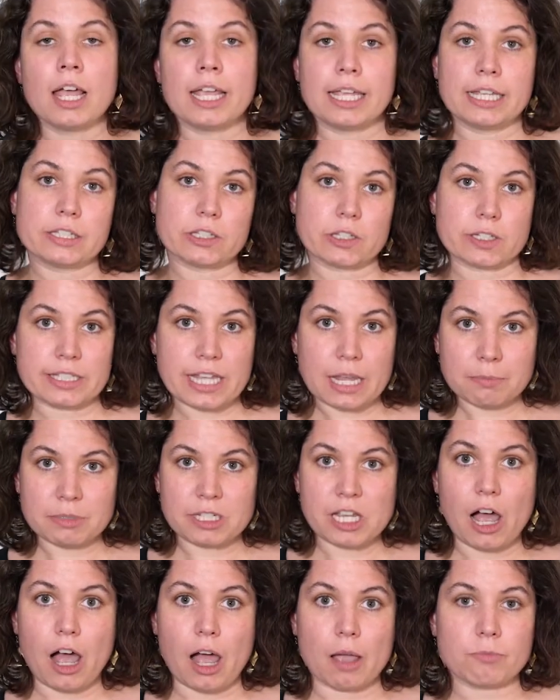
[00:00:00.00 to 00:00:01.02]
In the same
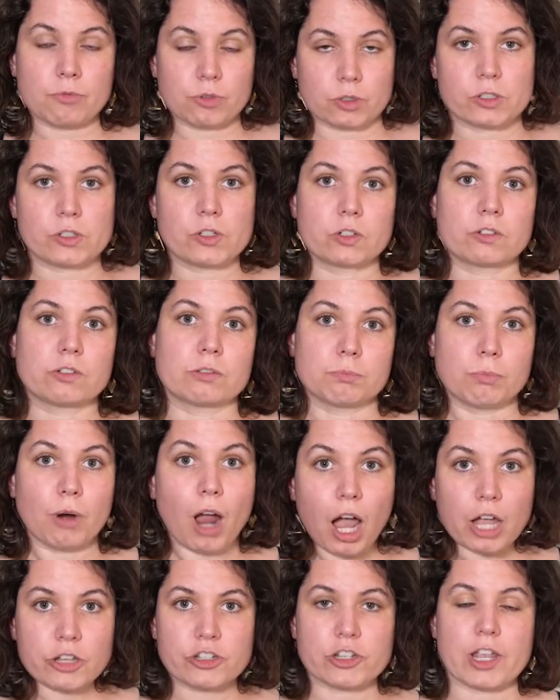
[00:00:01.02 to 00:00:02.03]
time, for a certain
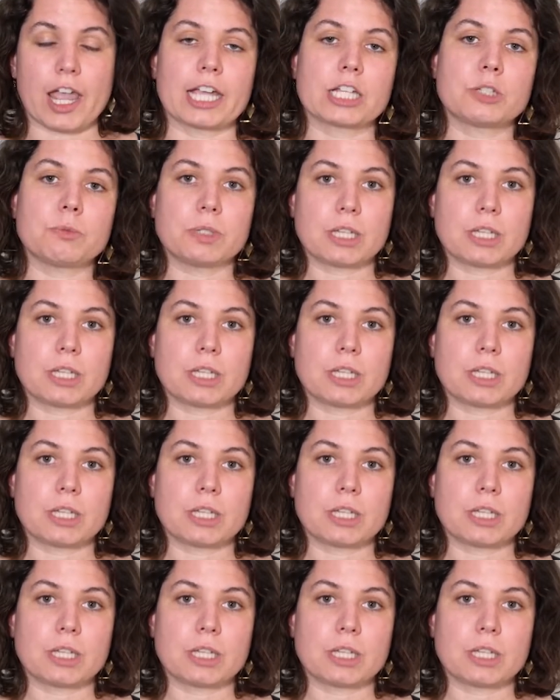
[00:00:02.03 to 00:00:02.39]
project,